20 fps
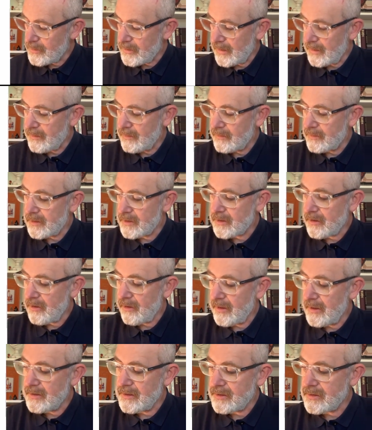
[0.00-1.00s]
in,
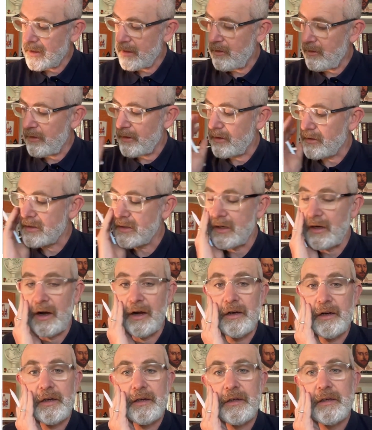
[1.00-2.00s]
disguised as a lawyer's
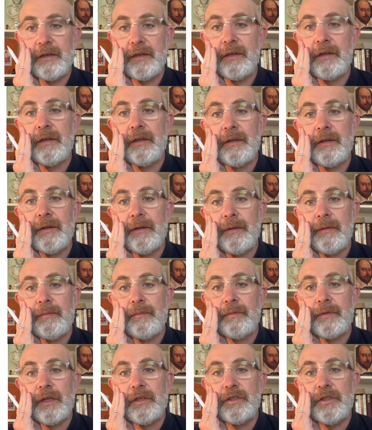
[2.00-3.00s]
clerk.
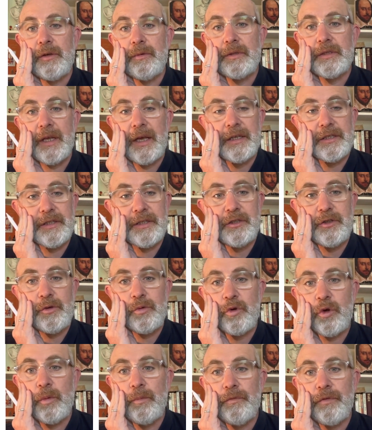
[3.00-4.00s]
The Duke says, did you
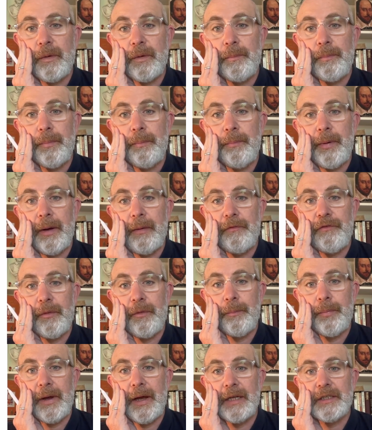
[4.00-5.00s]
come from
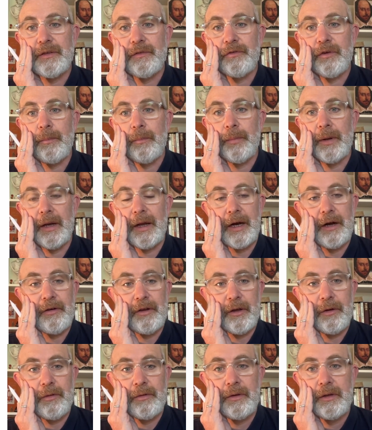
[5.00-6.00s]
Padua, from
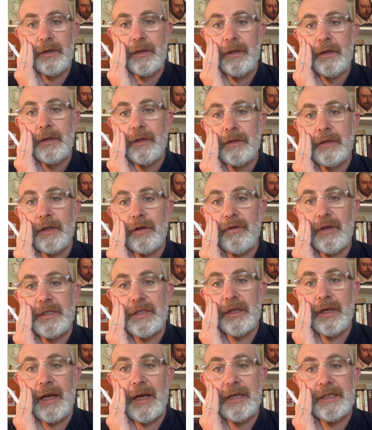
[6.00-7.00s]
Bellario?
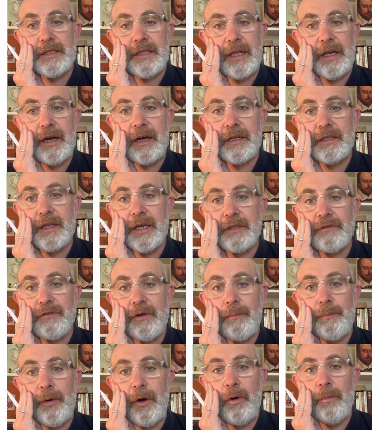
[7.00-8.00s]
Nerissa, as Clark says,
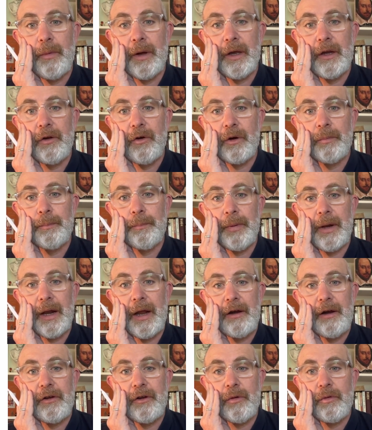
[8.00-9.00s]
from both, my lord.
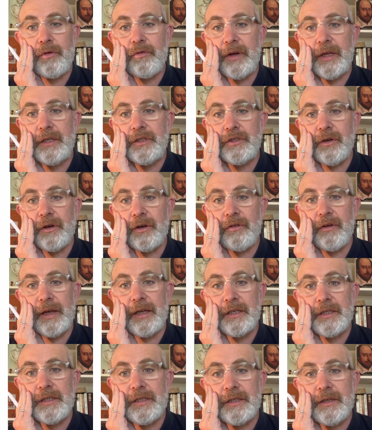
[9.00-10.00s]
Bellario greets your
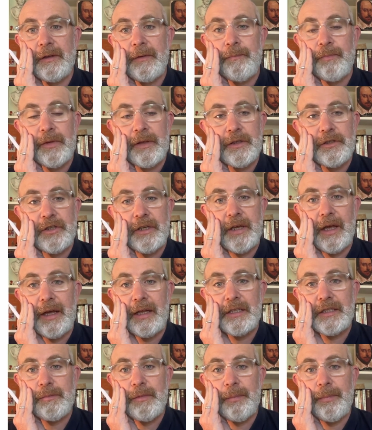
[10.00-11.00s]
grace. She
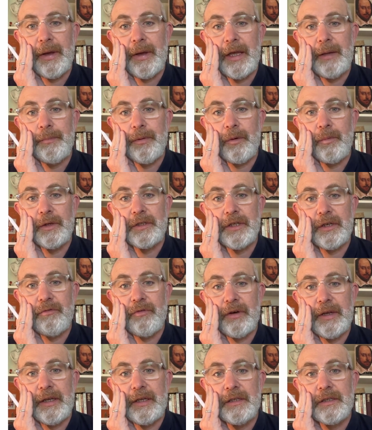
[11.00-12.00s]
hands him a paper, which he
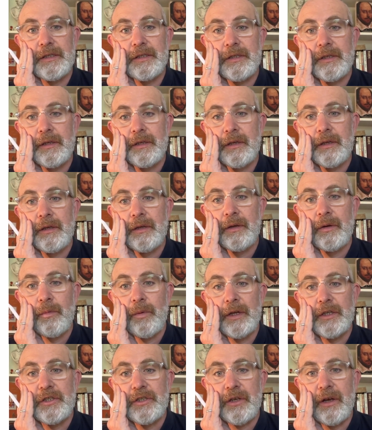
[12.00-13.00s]
reads,
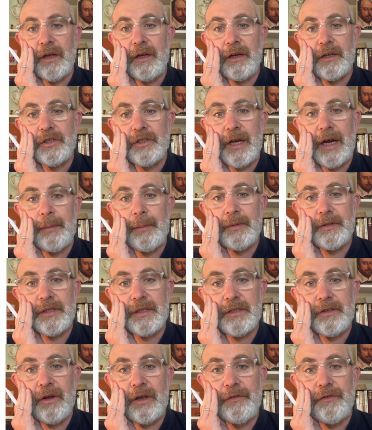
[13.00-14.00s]
while Shylock sharpens
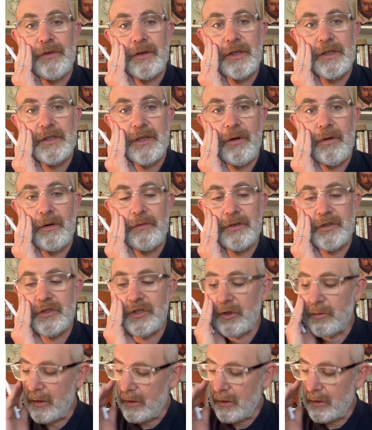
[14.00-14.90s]
his knife on the sole of a shoe. I